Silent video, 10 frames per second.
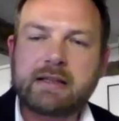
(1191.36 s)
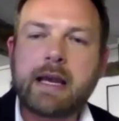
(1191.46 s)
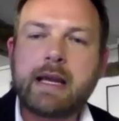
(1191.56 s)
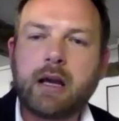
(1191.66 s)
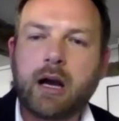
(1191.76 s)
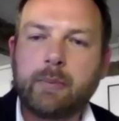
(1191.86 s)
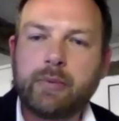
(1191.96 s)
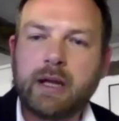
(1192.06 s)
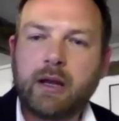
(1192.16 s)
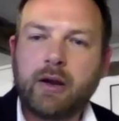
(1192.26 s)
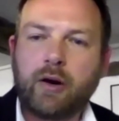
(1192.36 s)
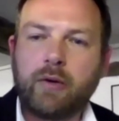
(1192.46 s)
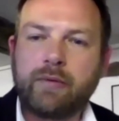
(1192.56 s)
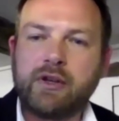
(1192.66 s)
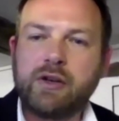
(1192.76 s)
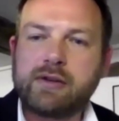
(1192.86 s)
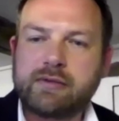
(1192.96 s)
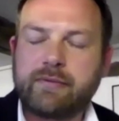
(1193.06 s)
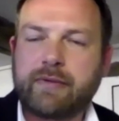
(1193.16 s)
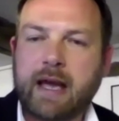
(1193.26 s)
better take up
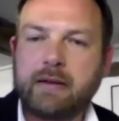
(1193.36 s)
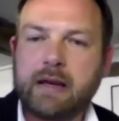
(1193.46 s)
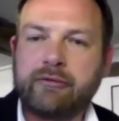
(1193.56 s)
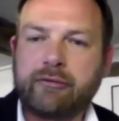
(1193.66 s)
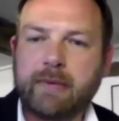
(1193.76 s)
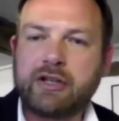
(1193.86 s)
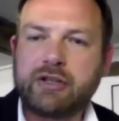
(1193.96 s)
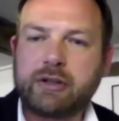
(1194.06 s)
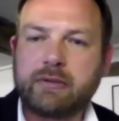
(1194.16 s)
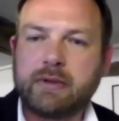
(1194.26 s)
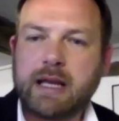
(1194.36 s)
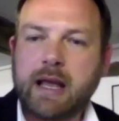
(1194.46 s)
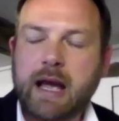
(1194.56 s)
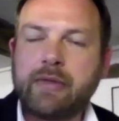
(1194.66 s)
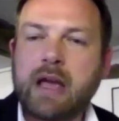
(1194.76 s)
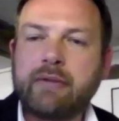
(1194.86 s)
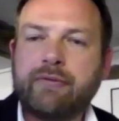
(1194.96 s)
of the use of that information.